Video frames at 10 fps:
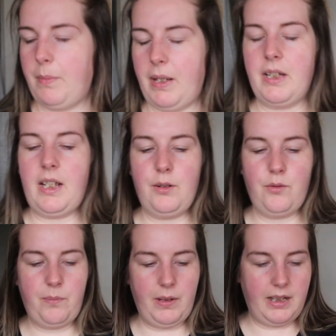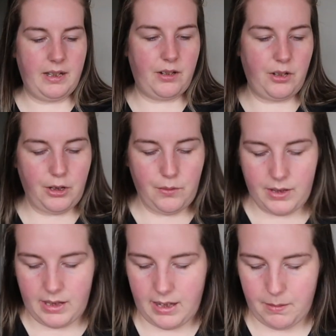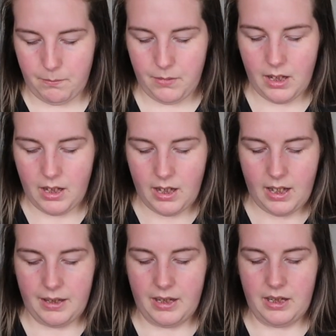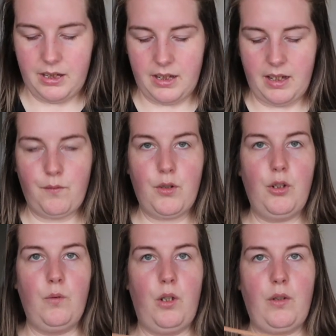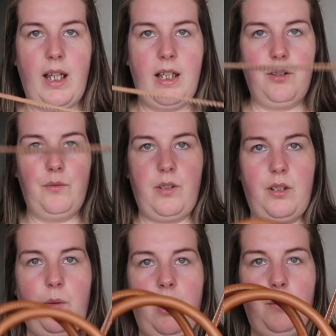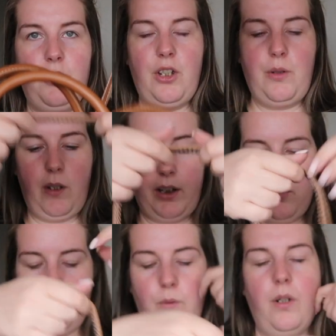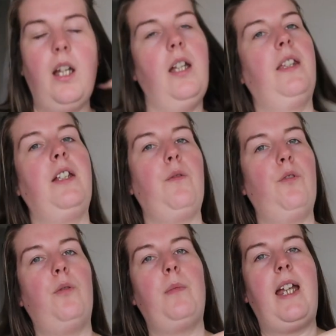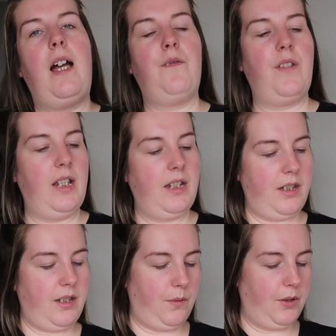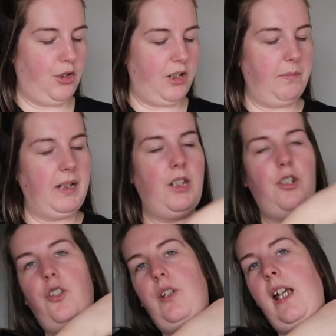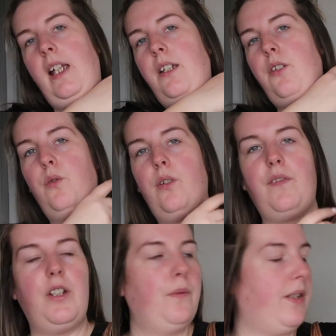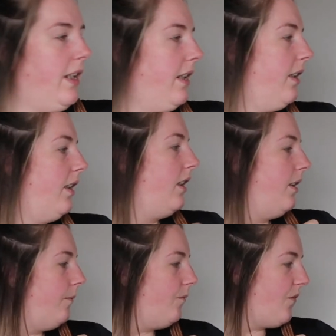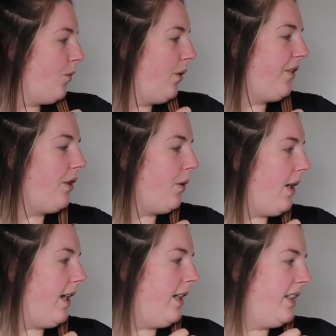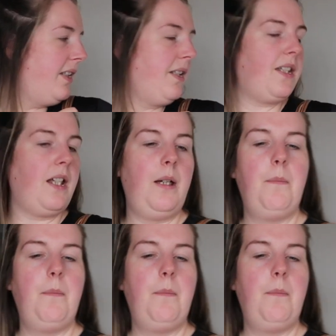about the nails, please excuse them. And then it does have two long handles as well, which is quite cool. They don't normally have this, so it just means you can sort of use it with no hands.